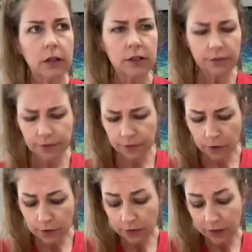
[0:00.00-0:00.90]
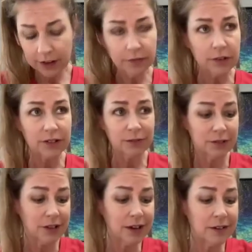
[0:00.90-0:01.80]
These are fruit flavored, so
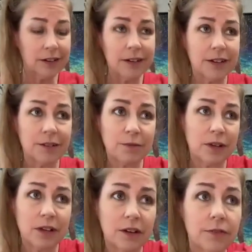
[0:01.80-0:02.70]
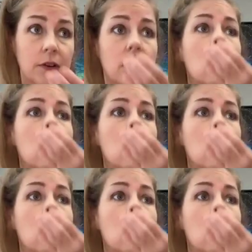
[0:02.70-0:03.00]
technically they're really good for